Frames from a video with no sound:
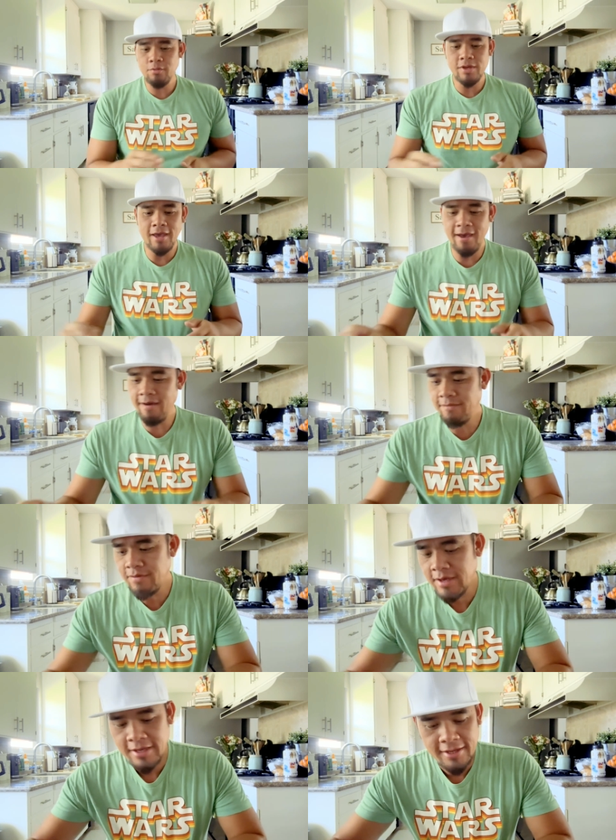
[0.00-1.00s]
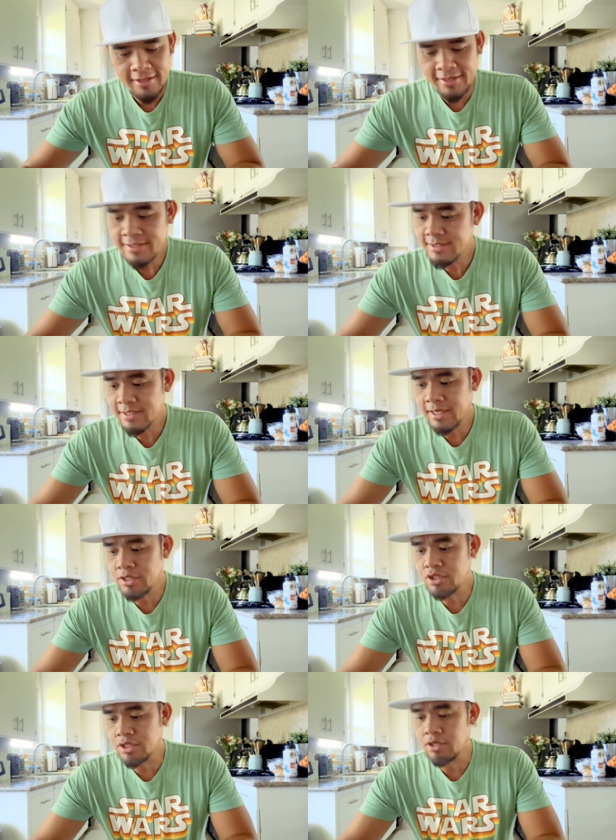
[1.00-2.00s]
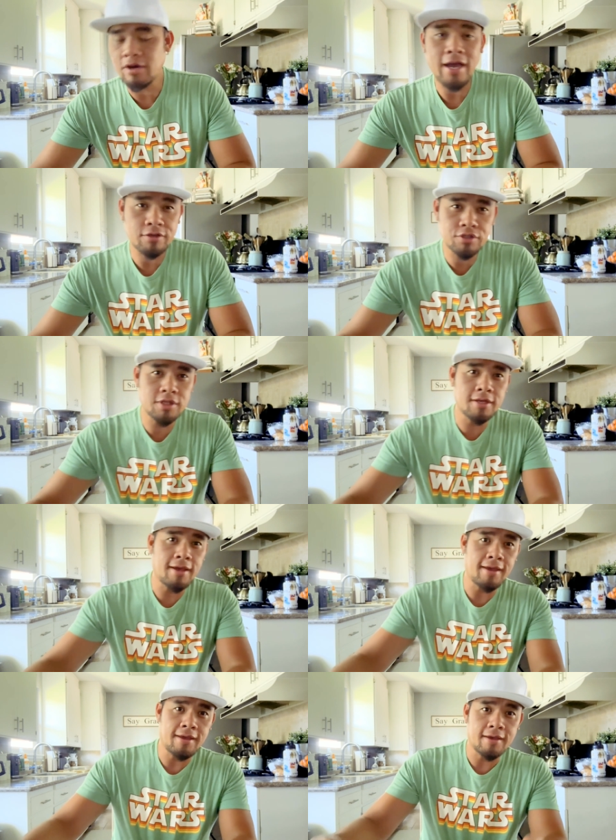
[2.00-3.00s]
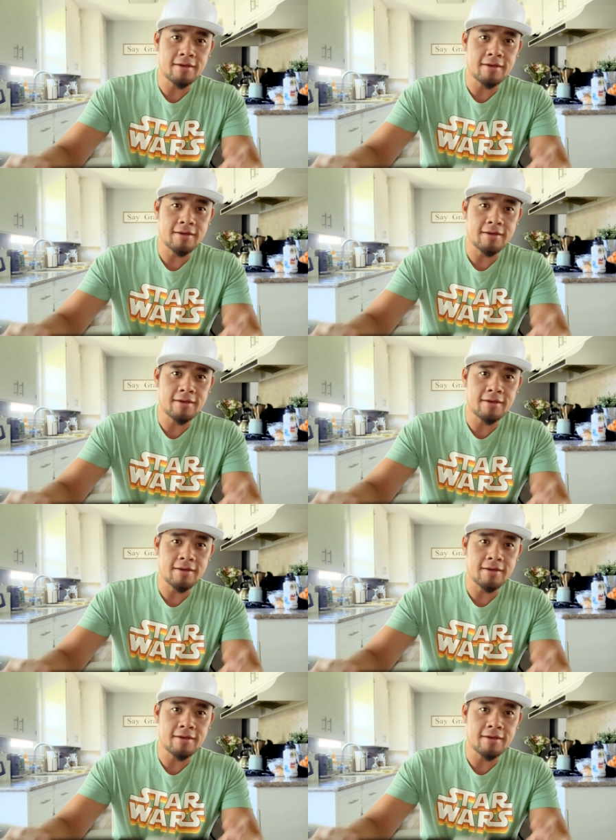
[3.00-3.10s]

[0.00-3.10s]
we have an installation, or actually a